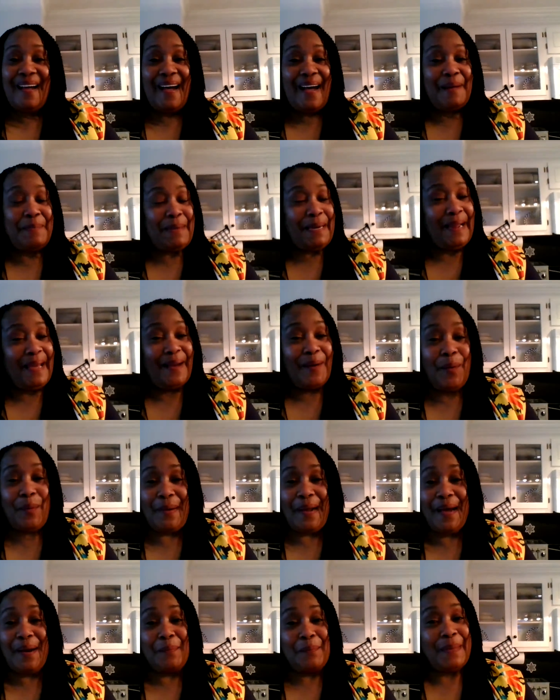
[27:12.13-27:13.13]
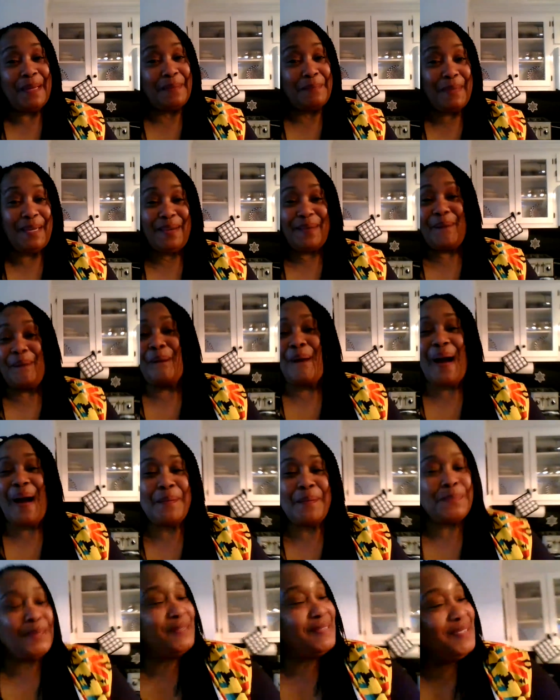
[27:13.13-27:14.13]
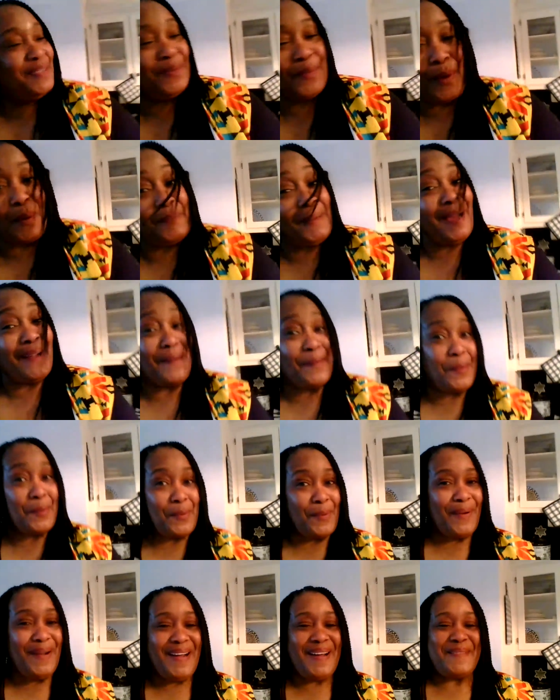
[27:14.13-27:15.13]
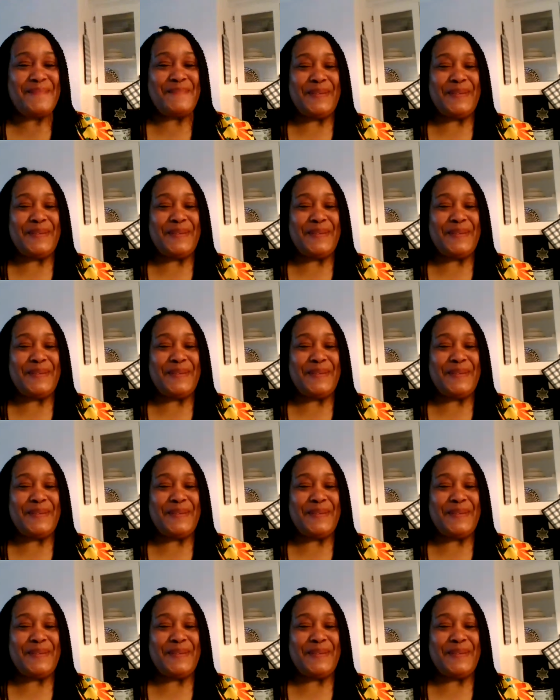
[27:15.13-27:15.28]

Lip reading: I'd be like, oh, that'll make me cry. But, I'm not going to cry.